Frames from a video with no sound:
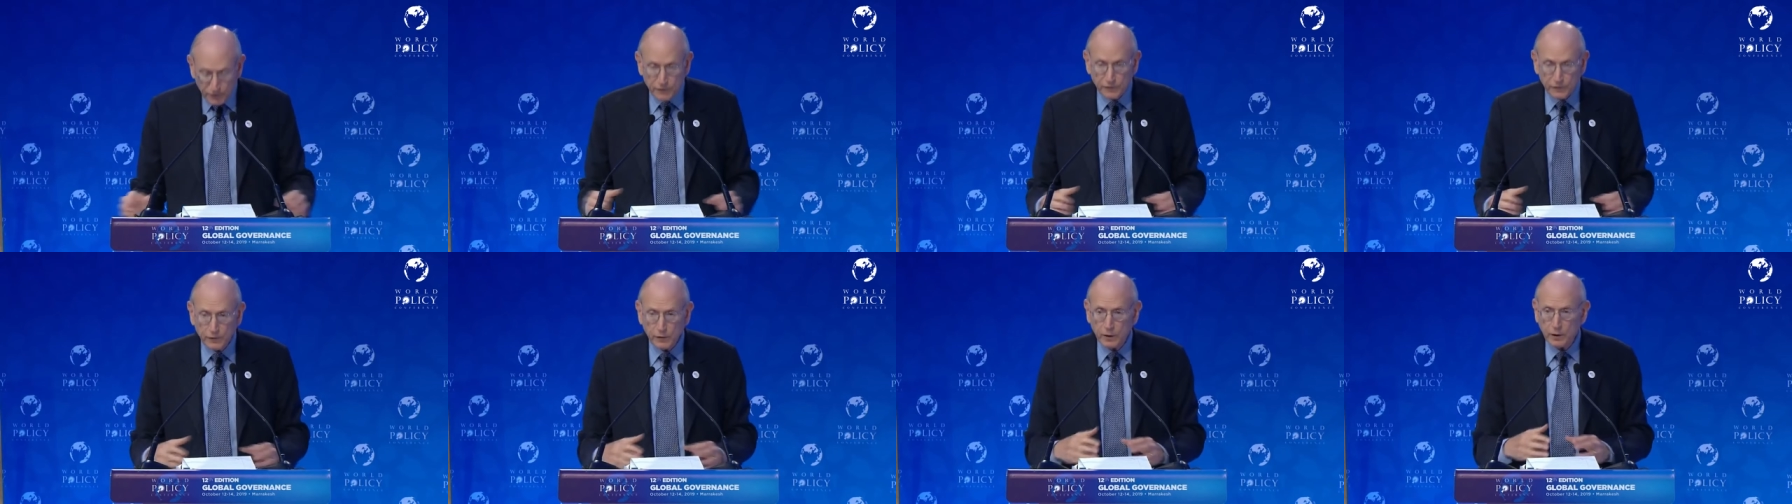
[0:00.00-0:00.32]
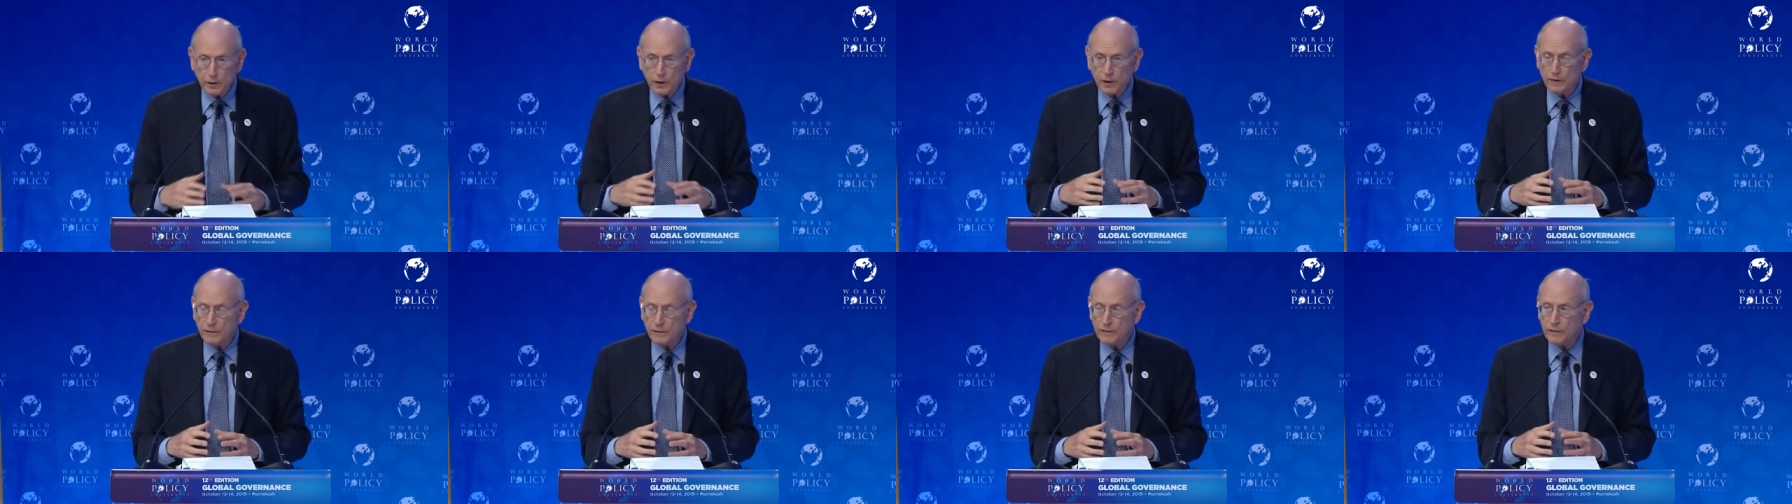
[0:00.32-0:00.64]
full
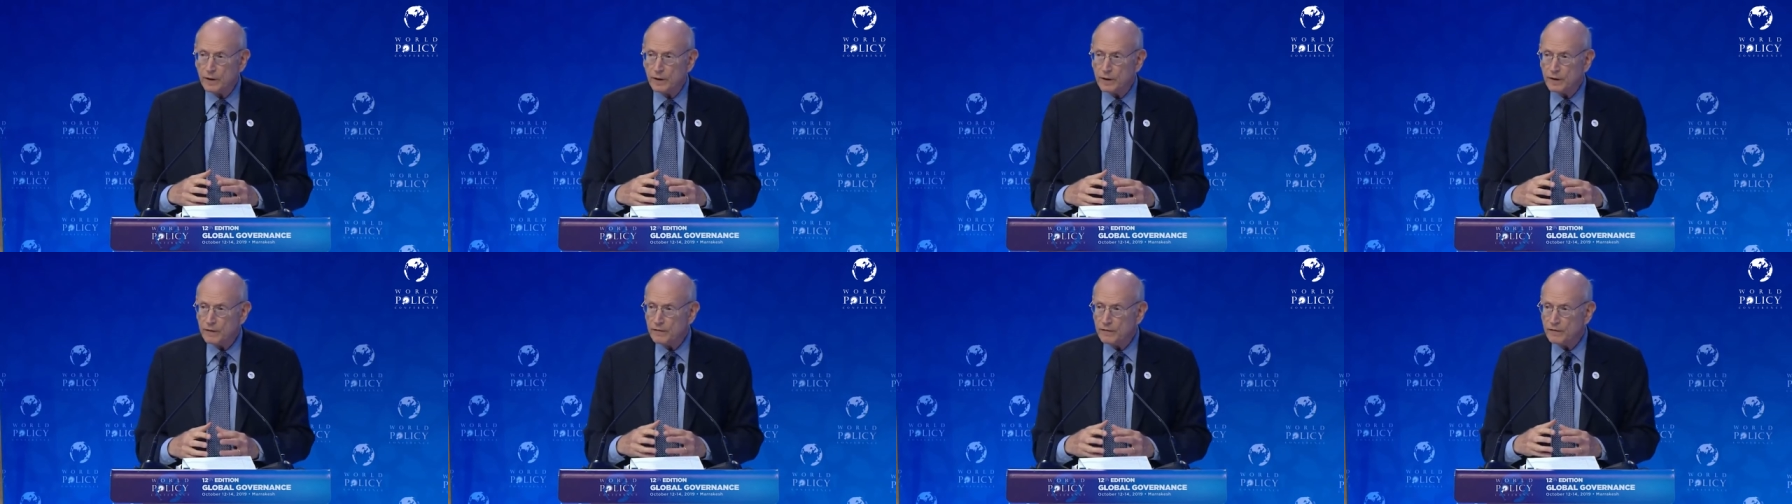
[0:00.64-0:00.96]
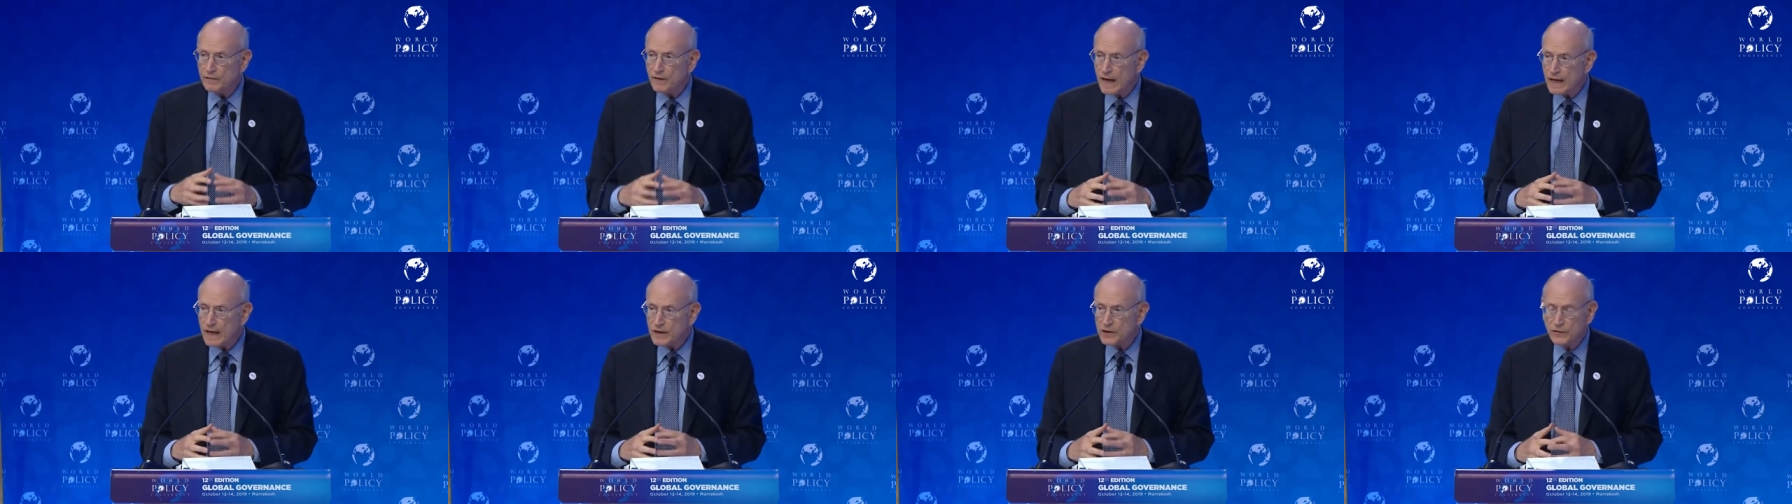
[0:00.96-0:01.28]
of
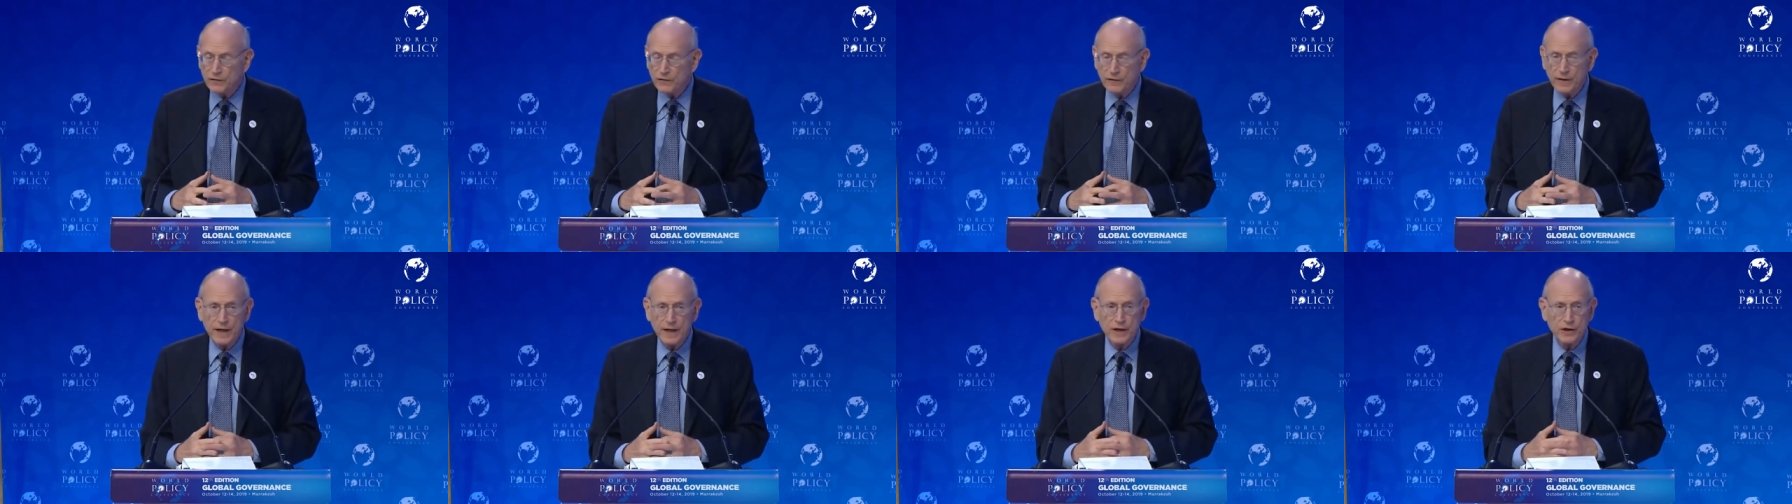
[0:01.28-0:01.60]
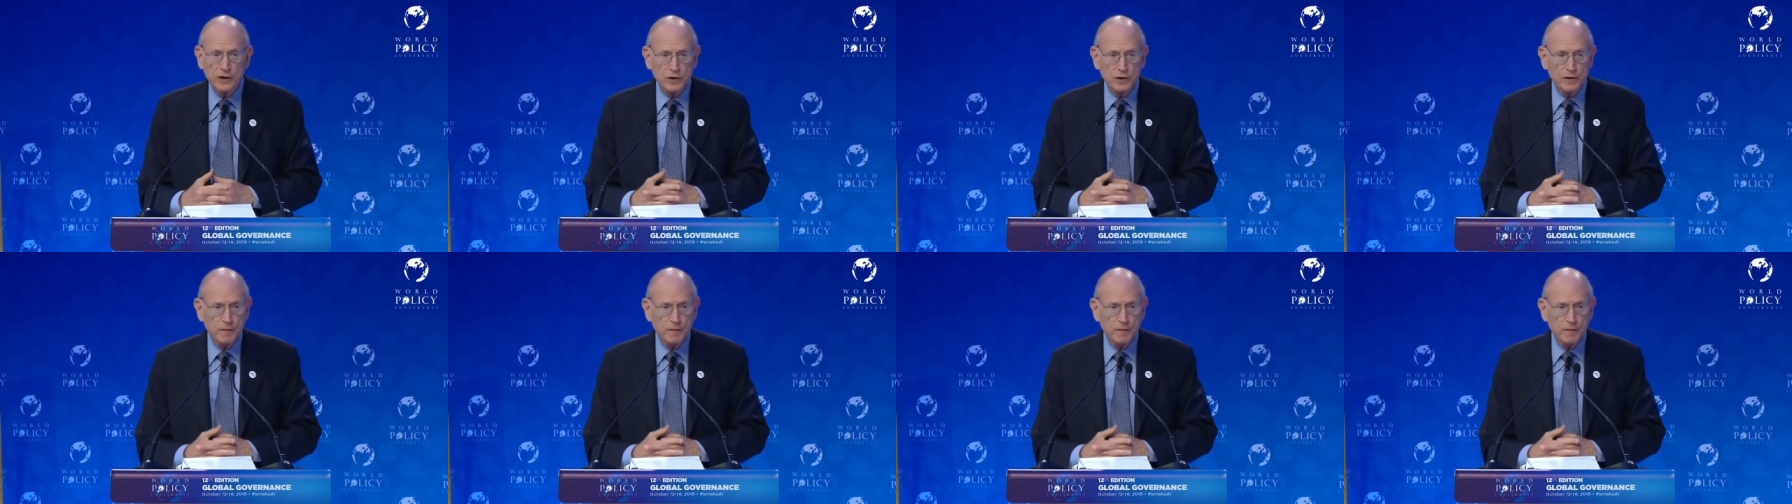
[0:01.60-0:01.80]
phosphates